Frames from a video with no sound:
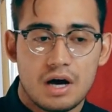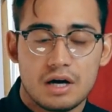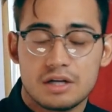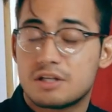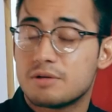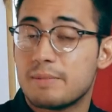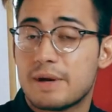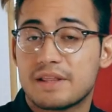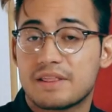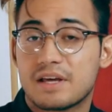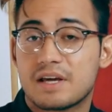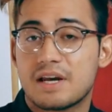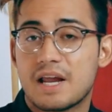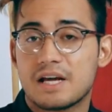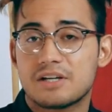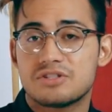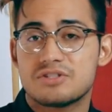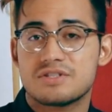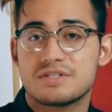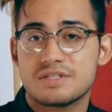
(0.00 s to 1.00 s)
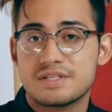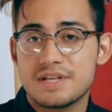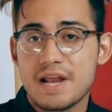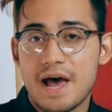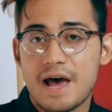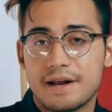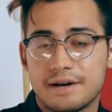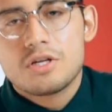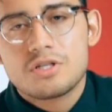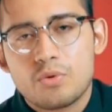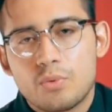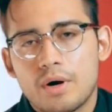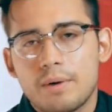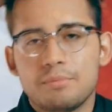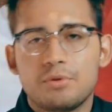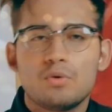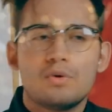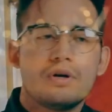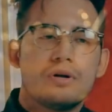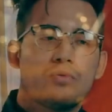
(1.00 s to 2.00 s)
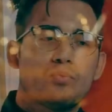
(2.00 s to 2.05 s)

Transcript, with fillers: to make the connections instead. So when I'm doing a